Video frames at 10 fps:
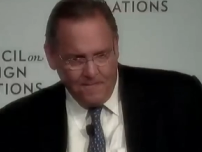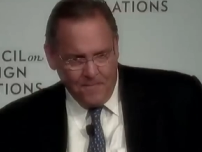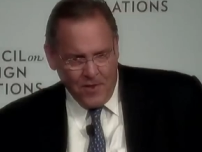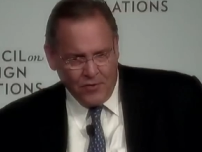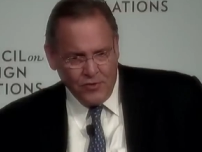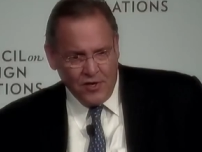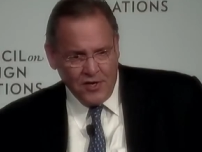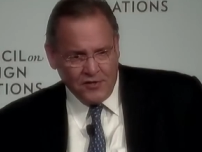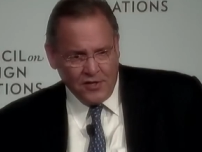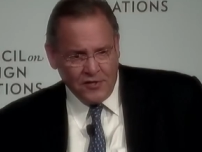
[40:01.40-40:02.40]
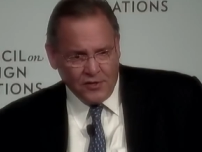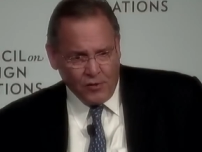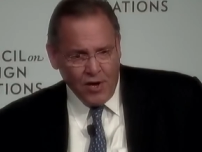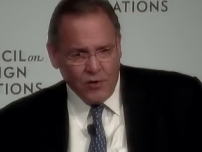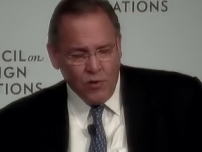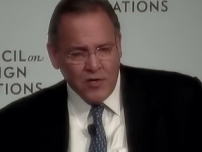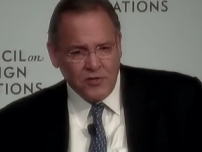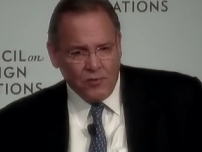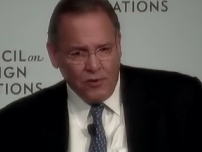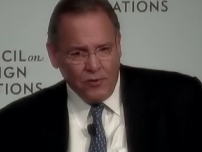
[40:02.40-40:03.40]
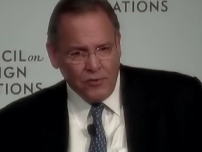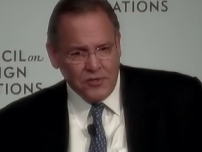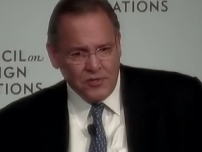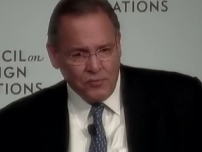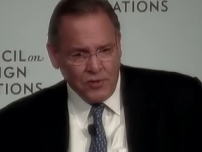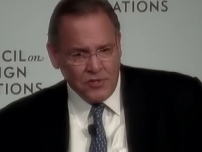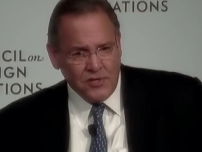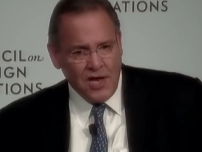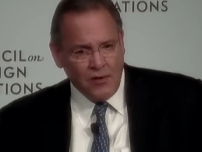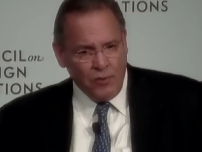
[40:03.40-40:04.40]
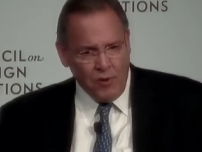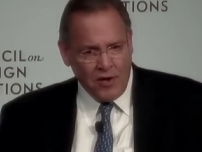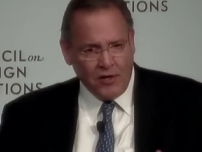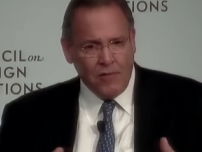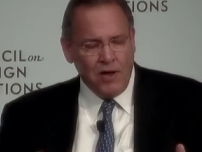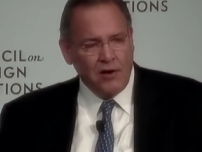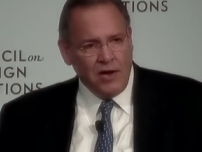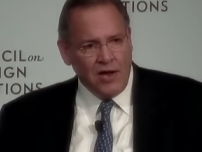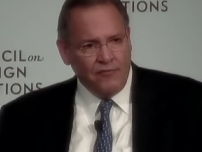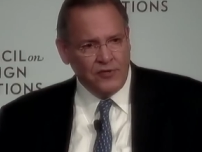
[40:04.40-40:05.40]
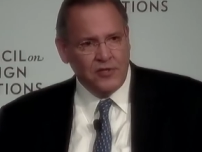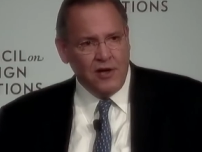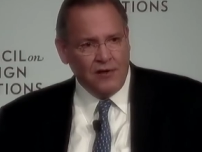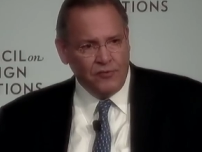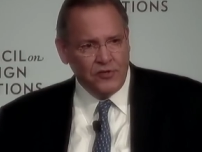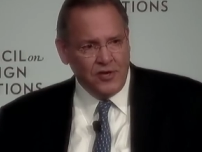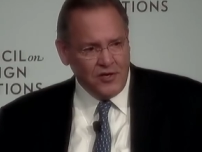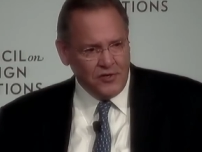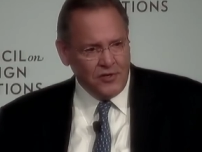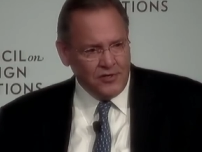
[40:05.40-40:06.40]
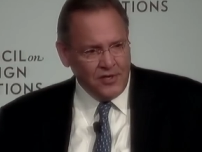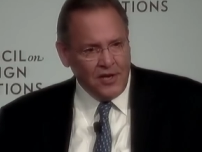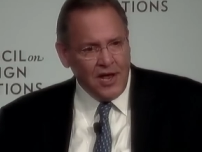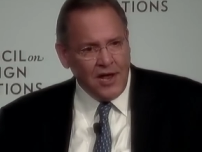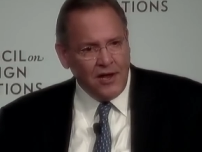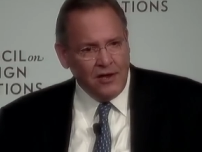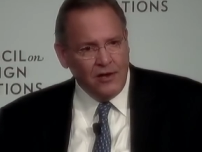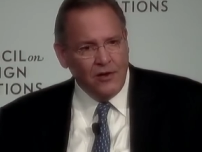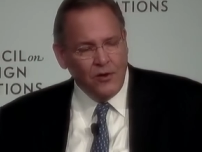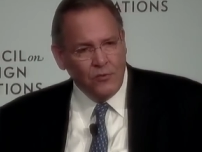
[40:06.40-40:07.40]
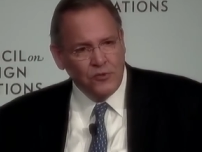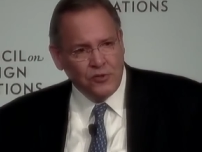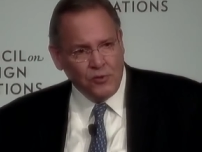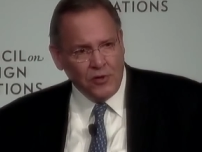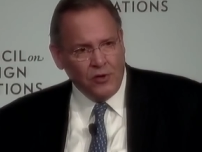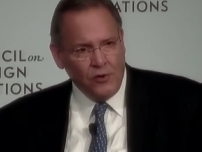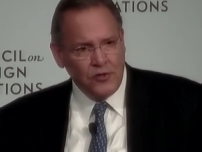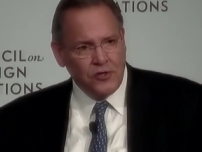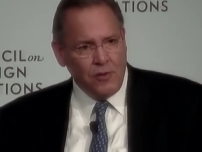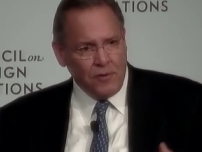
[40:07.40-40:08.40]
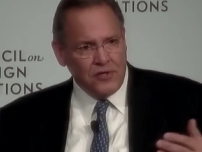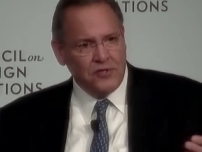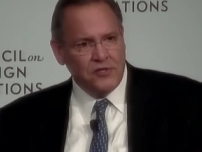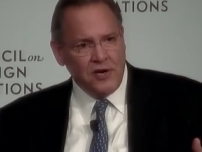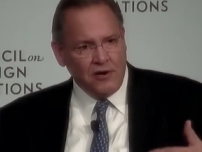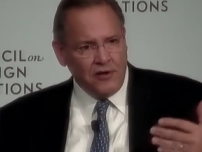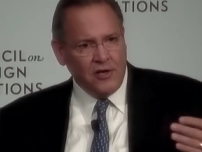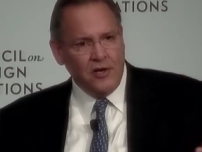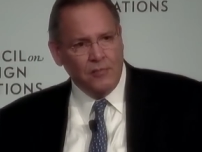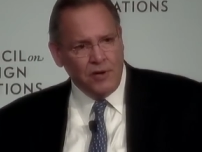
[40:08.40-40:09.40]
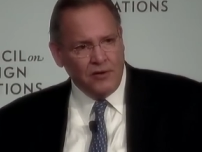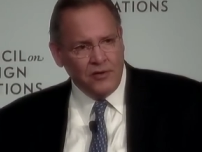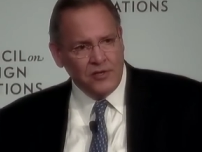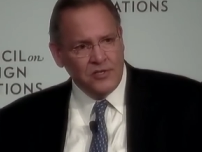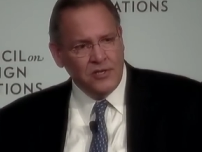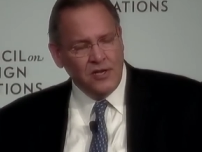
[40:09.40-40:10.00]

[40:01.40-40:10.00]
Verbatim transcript: You know, it's, it's a great question. One of the reasons we decided we wanted to come out and have this conversation today was to encourage companies to start thinking about this.